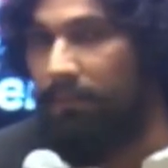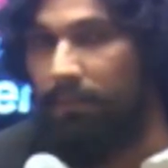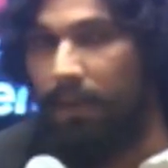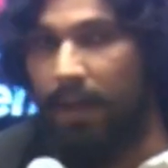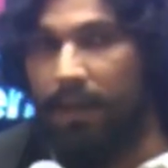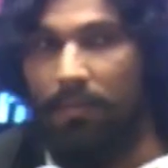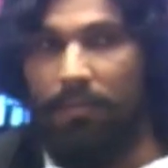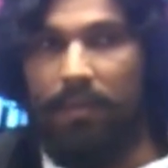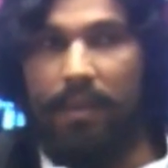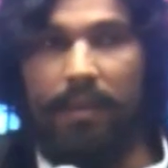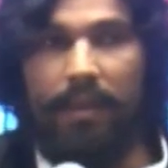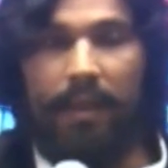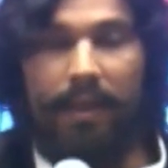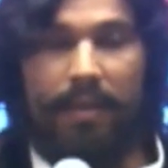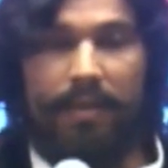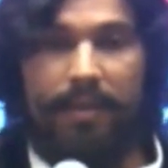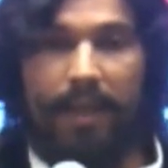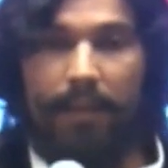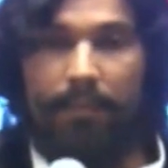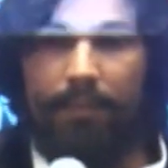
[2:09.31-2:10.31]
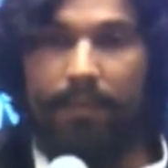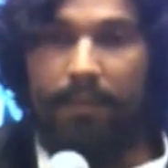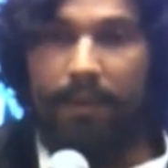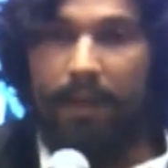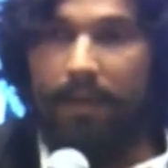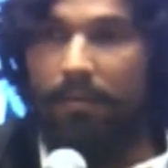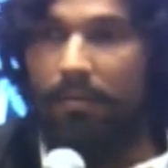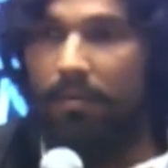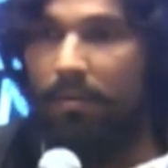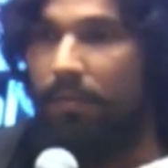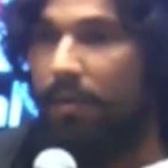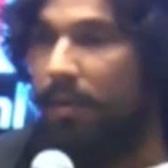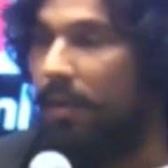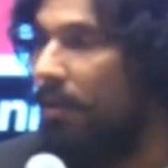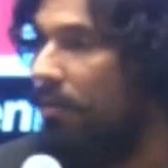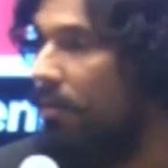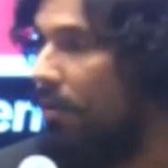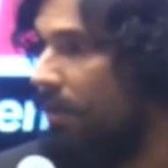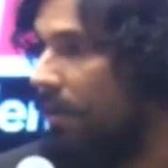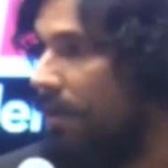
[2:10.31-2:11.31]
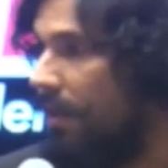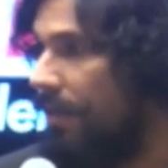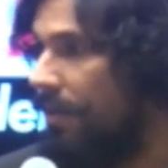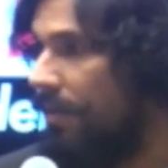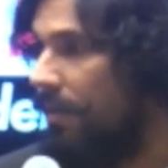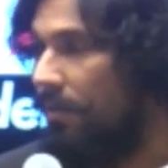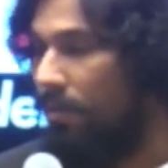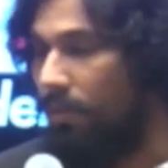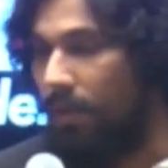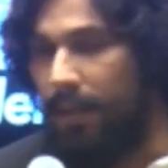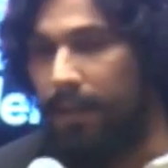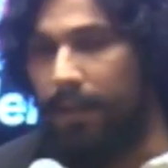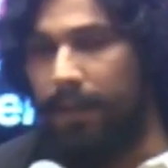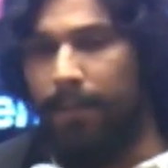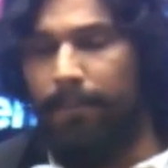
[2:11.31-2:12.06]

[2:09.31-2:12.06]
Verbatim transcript: I don't think that has happened. I don't know what the authorities are doing.